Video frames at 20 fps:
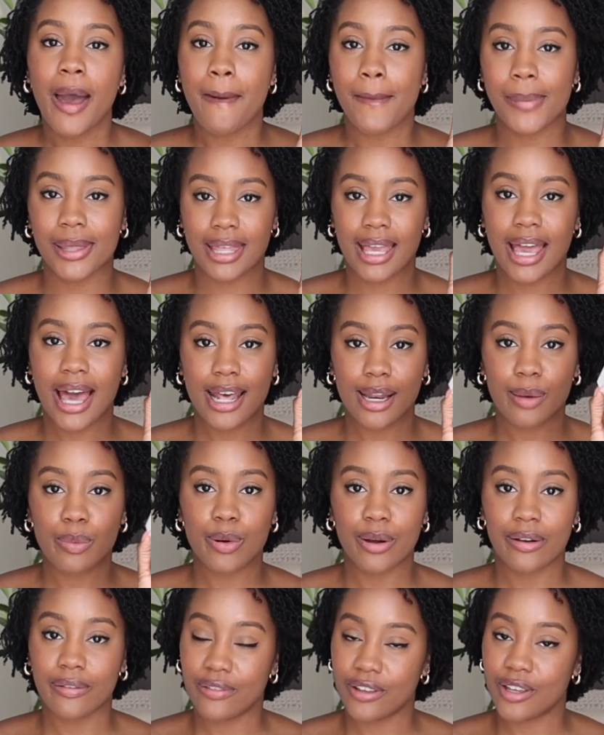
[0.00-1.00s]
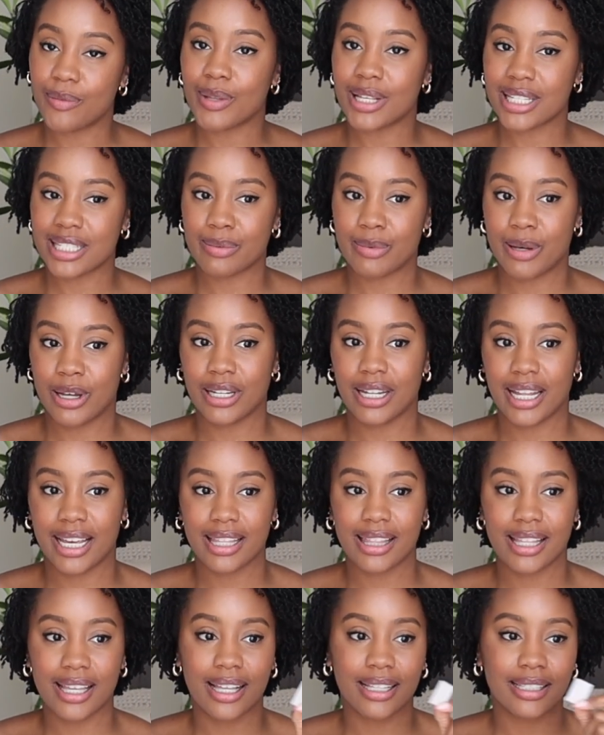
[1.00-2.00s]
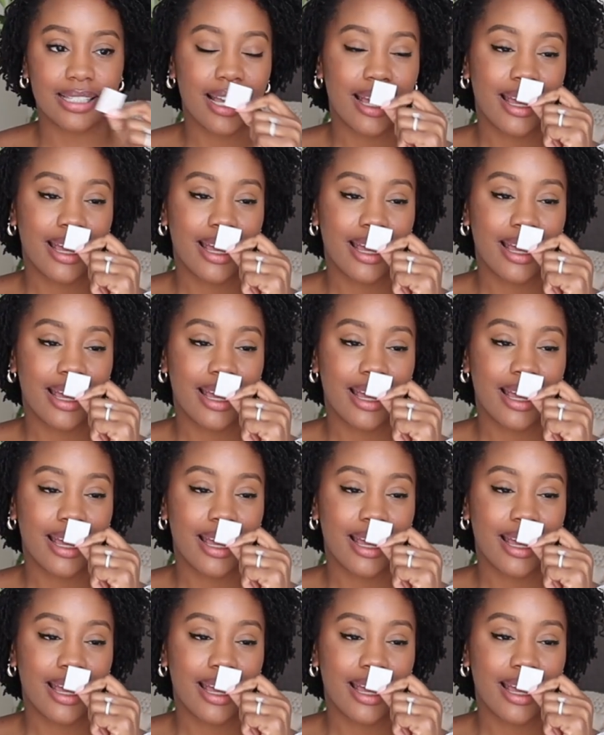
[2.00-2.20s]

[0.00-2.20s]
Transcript: but they had a perfume that smelled like this.